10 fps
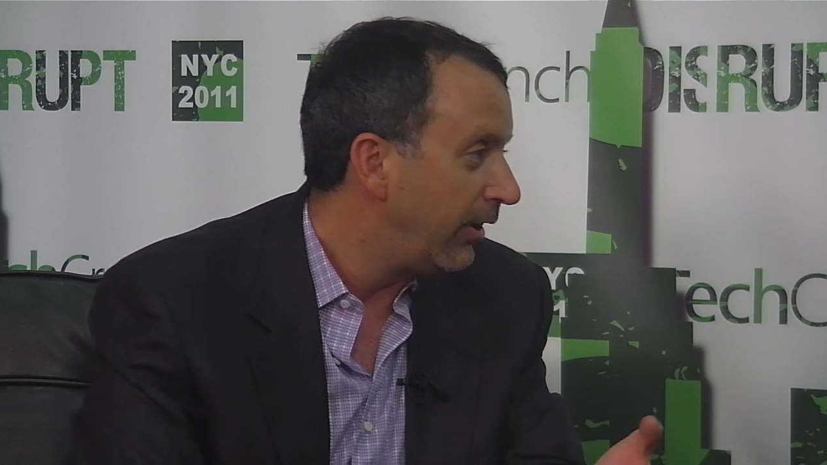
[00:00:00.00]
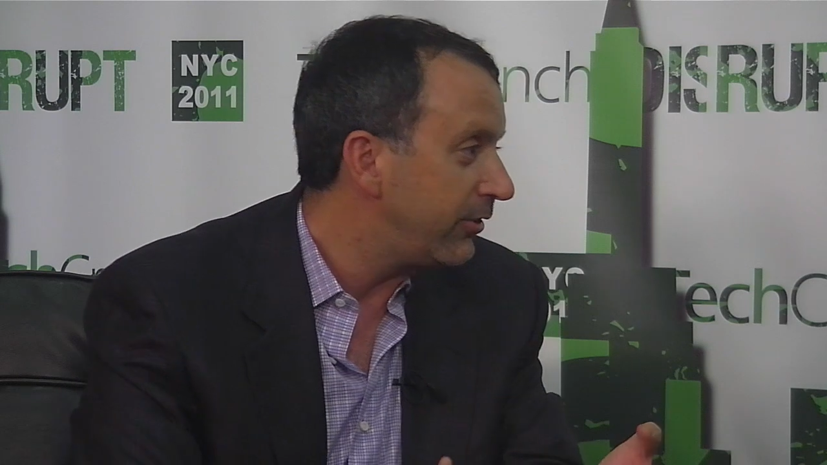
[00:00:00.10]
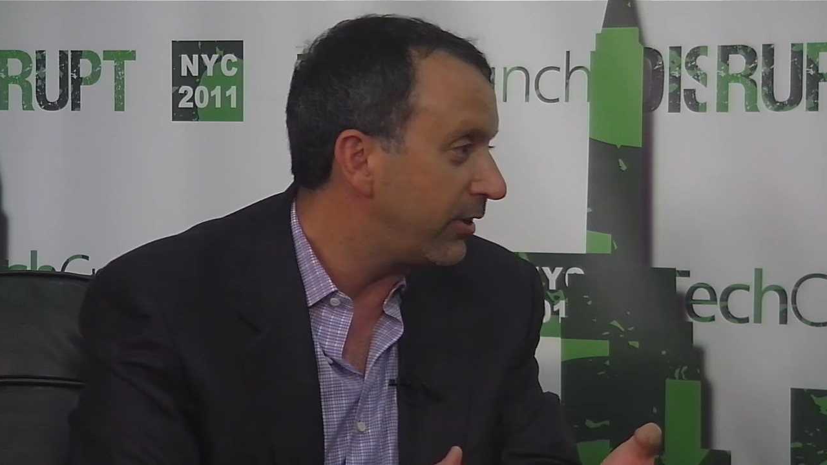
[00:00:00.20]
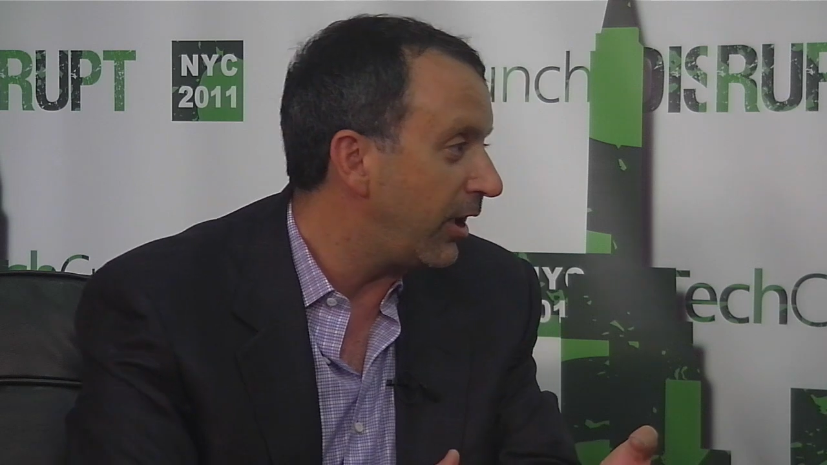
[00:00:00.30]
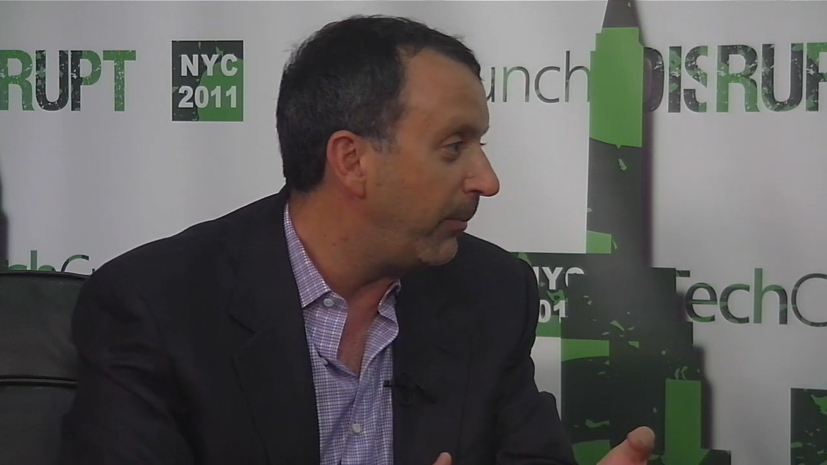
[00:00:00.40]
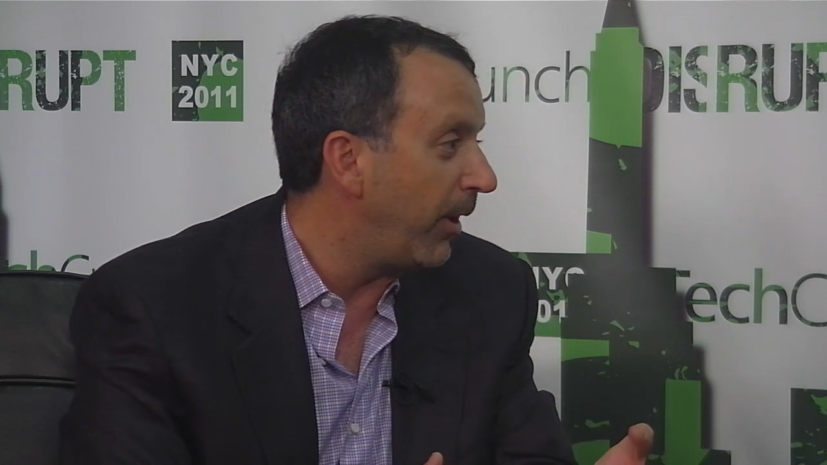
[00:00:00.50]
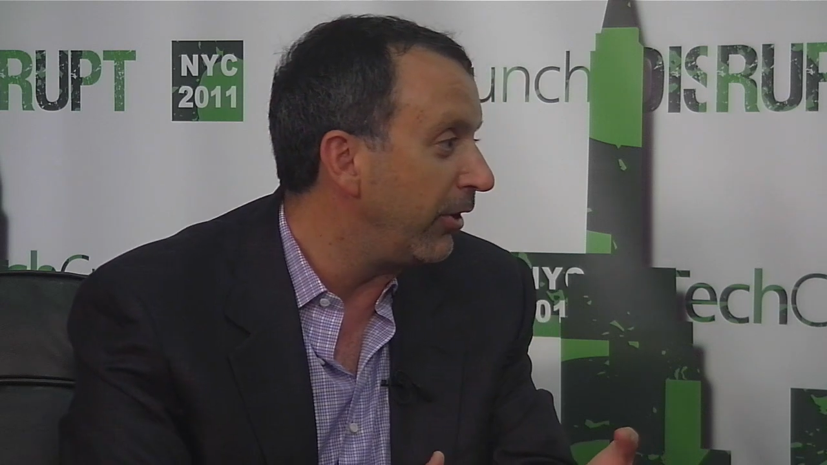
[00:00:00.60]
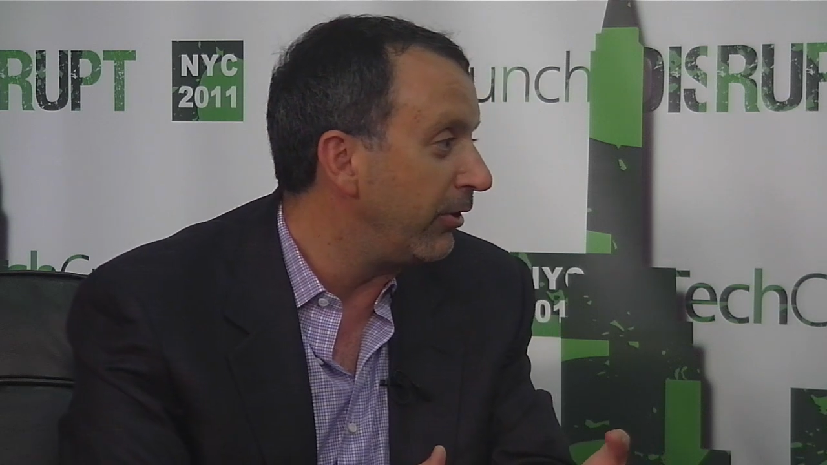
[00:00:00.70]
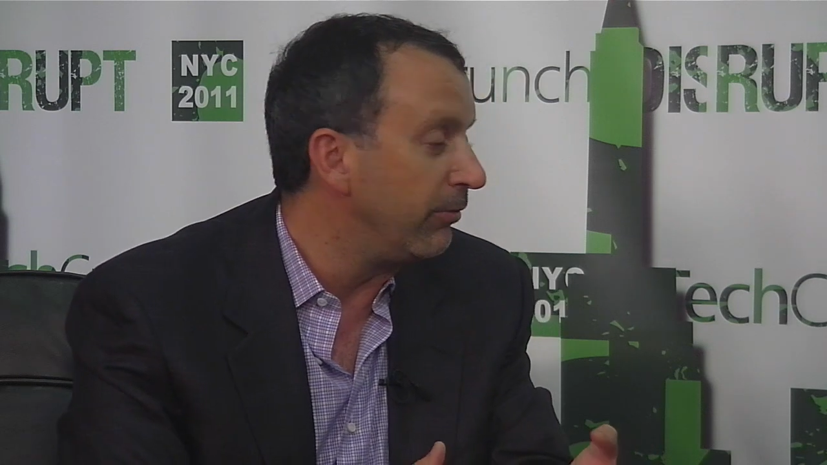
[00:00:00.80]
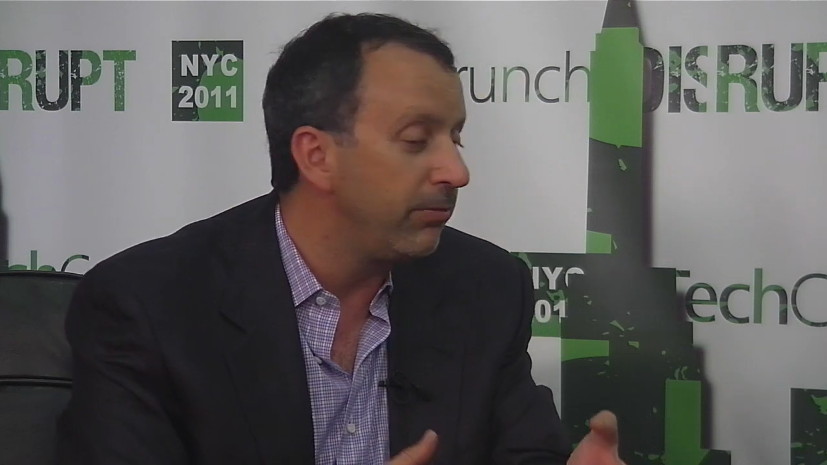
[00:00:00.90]
to come
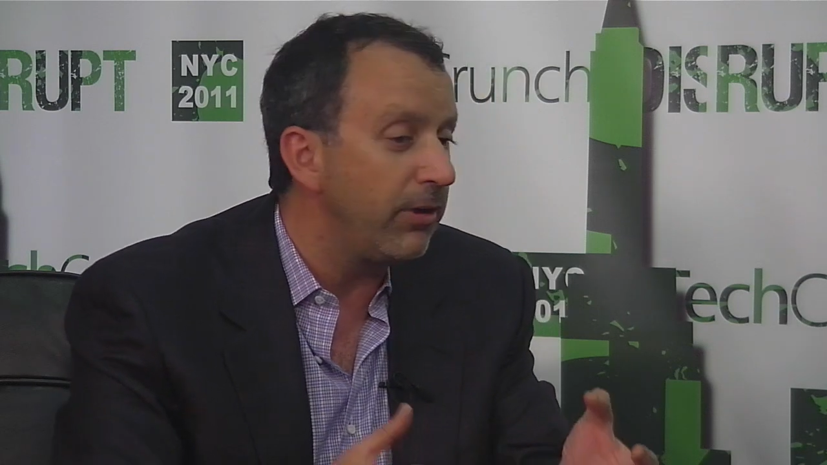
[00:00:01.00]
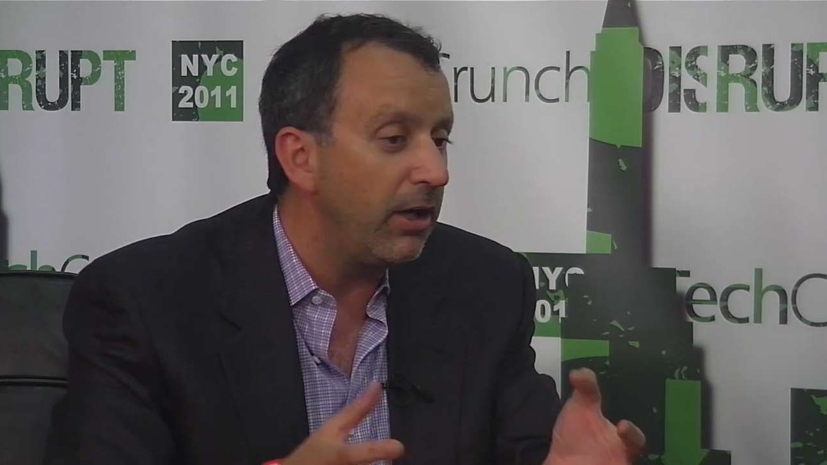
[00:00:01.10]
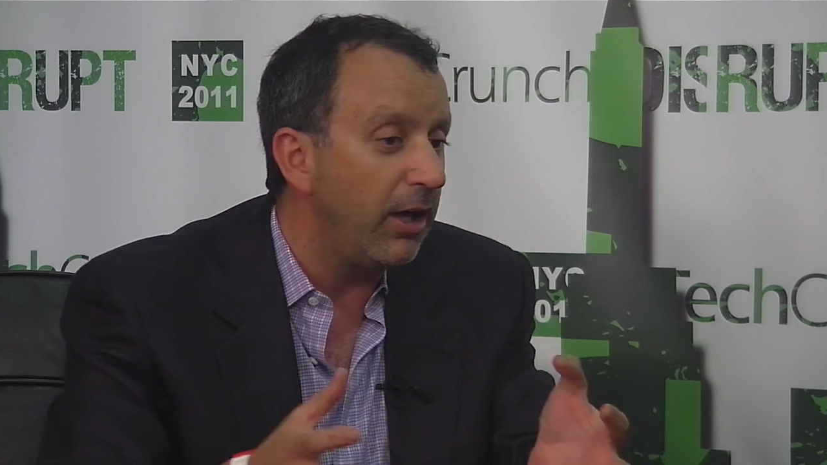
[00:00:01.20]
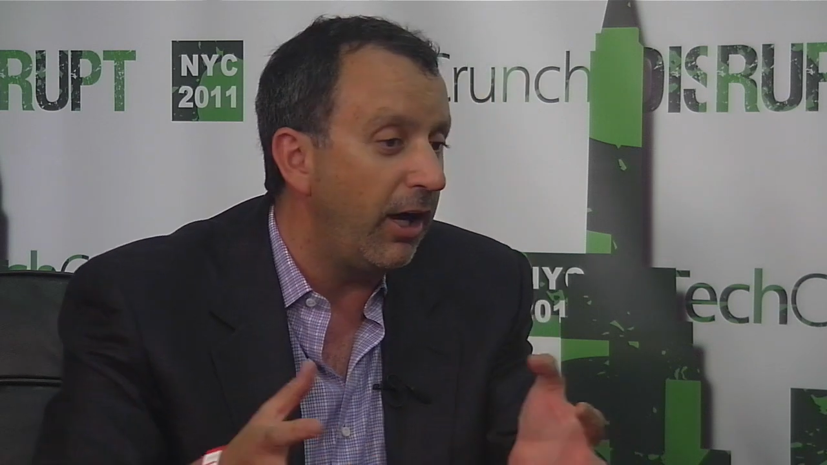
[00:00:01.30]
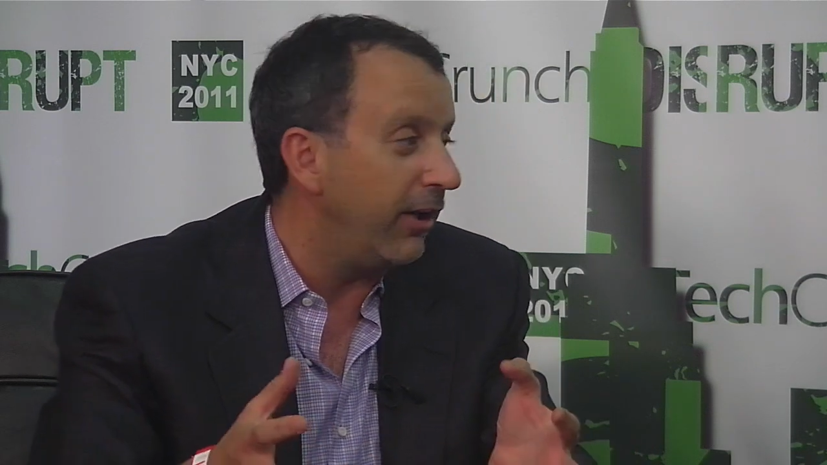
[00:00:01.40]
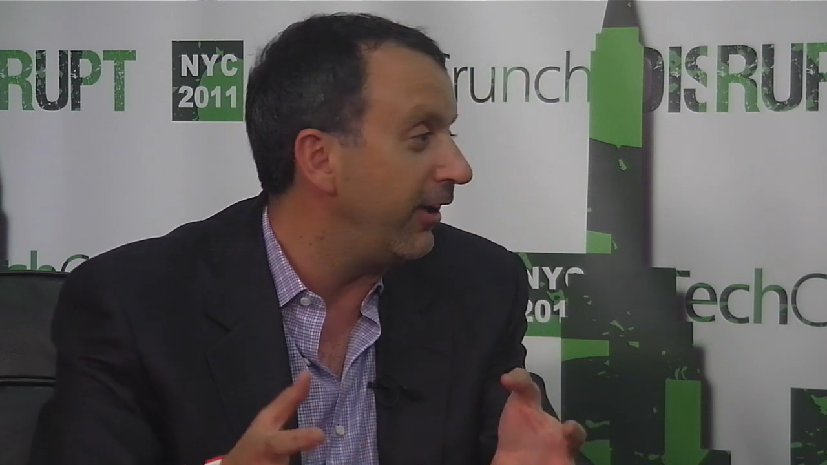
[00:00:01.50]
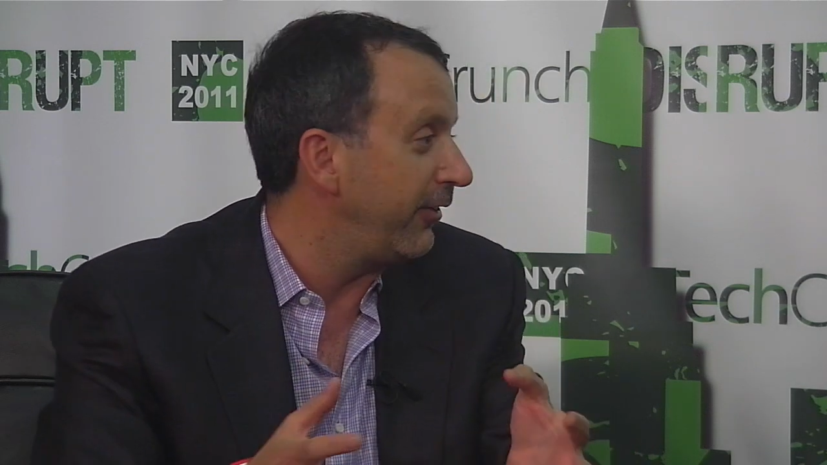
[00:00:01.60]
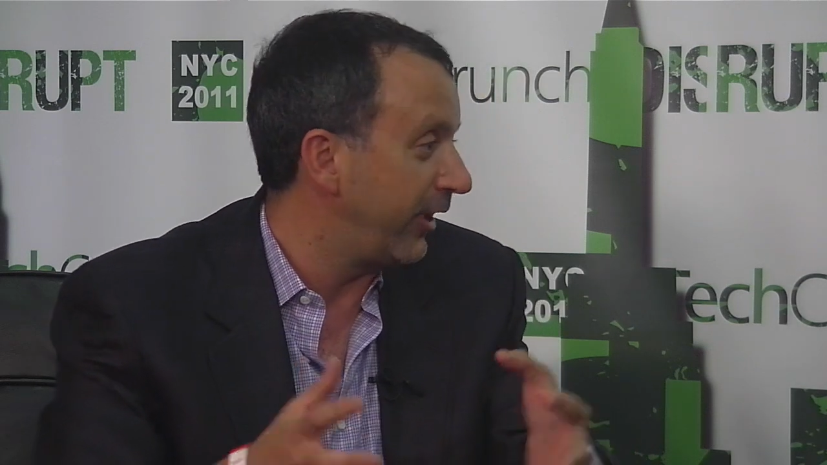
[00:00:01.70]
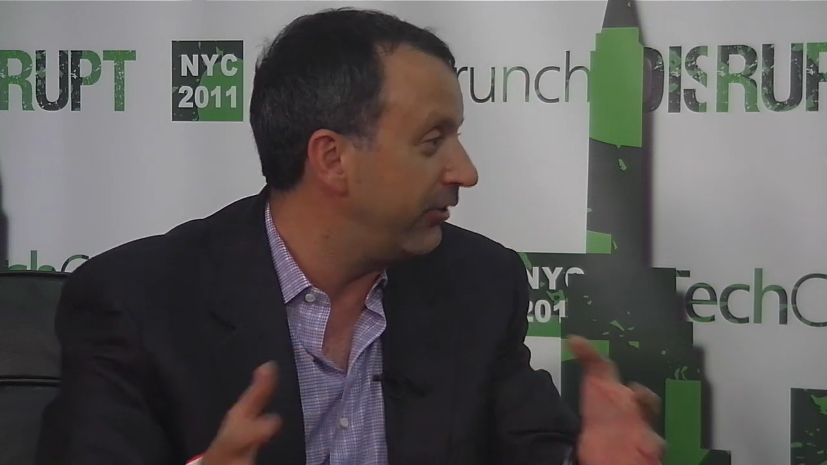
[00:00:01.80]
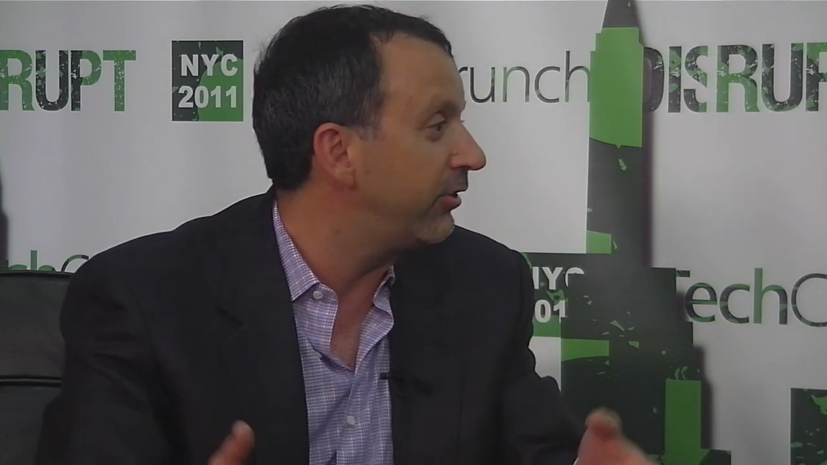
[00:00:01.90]
out of uh,
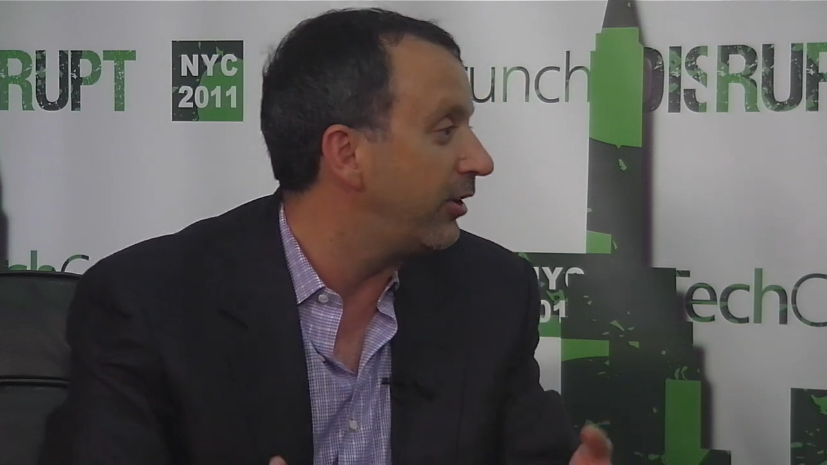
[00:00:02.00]
that.